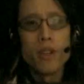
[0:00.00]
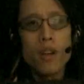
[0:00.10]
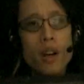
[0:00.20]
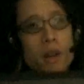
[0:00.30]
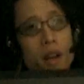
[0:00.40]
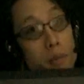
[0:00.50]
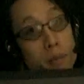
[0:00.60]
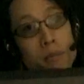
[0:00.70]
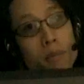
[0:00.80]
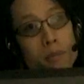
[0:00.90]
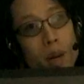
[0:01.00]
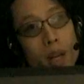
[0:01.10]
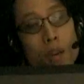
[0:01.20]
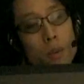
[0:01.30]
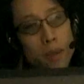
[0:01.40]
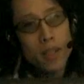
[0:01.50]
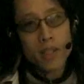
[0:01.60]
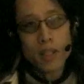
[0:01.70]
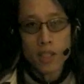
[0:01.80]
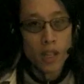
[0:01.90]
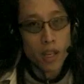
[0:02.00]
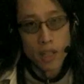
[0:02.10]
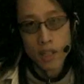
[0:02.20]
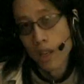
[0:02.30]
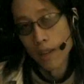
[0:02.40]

You know, I, I am by no means a scientist.